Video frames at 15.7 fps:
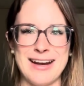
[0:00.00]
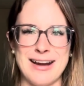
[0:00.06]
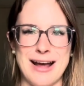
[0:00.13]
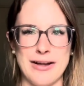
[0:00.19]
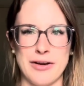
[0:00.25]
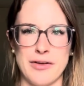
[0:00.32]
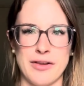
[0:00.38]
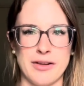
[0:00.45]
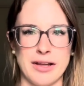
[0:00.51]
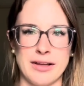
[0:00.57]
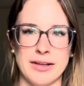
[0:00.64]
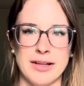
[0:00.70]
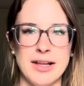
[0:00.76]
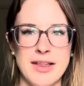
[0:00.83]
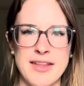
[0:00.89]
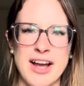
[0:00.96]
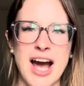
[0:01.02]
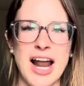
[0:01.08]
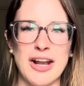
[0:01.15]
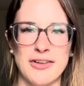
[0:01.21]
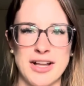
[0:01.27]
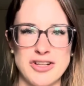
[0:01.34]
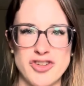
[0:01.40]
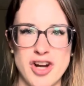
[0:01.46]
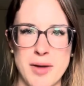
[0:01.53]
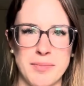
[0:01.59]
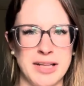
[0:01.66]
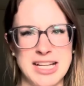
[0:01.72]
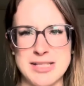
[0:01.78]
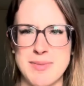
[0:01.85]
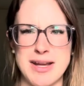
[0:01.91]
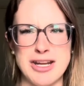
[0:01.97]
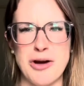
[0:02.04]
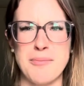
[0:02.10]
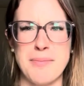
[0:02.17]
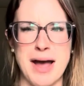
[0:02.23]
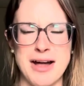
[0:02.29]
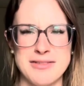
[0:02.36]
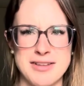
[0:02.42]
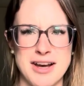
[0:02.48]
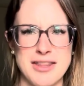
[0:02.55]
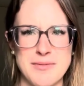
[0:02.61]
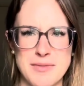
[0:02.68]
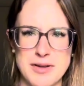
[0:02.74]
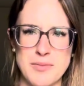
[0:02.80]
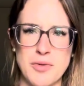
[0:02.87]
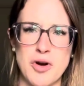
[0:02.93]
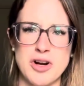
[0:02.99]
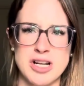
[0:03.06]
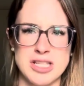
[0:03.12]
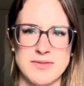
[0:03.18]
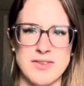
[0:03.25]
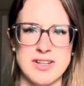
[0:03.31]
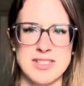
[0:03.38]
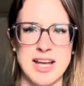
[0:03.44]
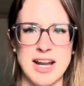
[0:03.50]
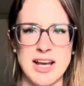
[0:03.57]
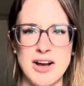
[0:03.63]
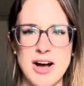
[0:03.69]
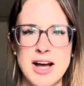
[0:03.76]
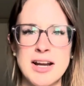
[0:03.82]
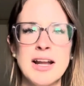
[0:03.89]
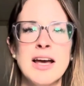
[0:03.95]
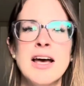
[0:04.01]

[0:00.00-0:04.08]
I don't know, like they kind of look like trampolines, but you don't bounce on them. They're more just for sitting on.